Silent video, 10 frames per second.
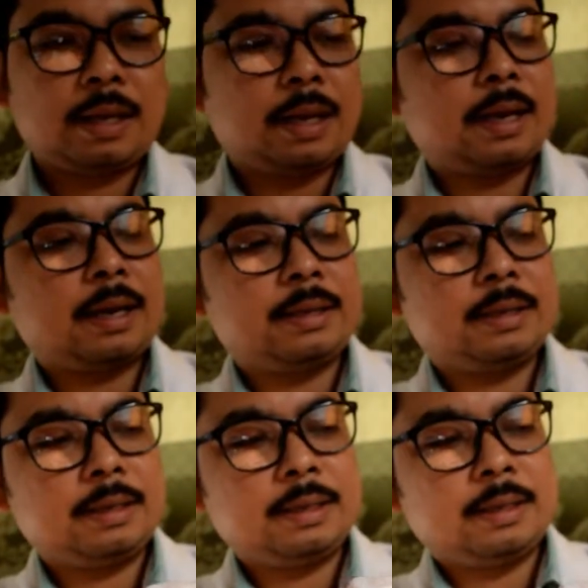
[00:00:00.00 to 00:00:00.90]
and
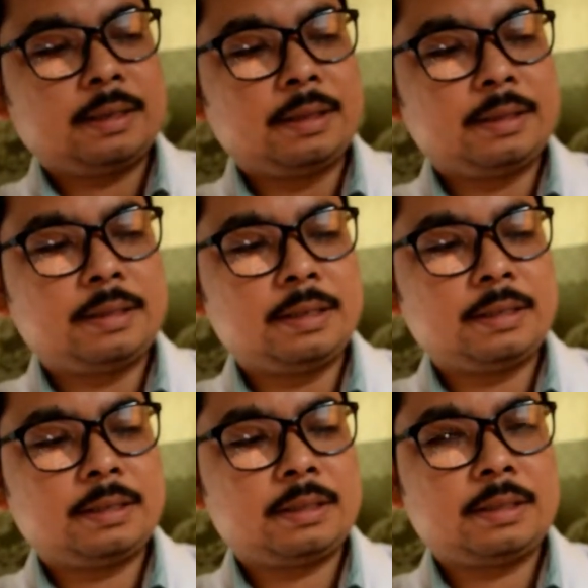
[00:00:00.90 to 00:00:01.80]
this
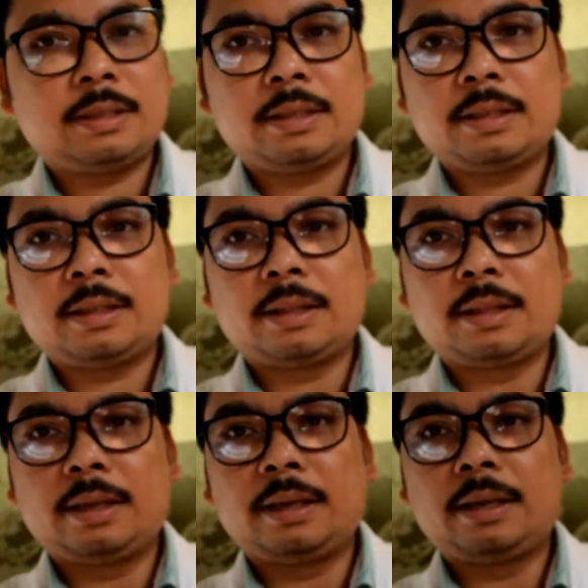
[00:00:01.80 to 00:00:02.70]
is
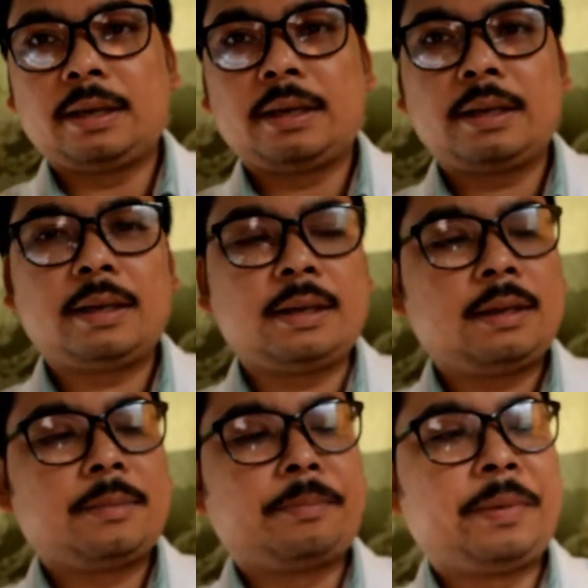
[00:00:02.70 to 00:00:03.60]
the
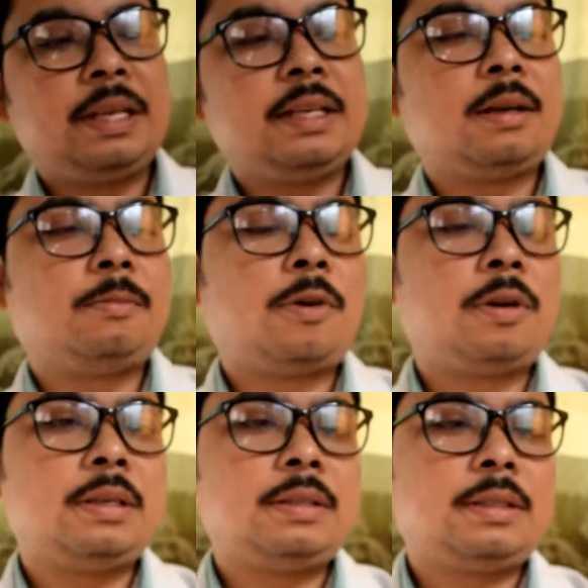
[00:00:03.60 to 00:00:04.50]
medial
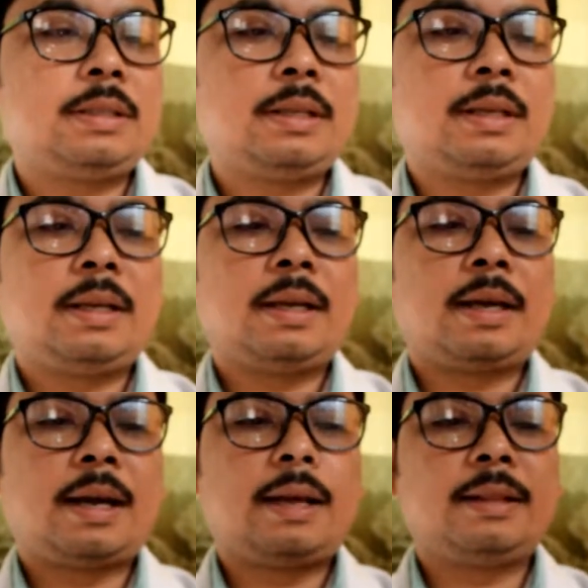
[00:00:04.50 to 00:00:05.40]
border,
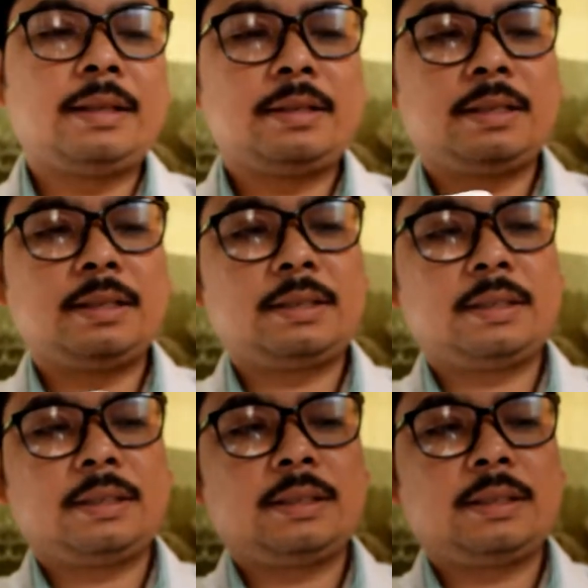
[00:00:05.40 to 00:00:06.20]
and this is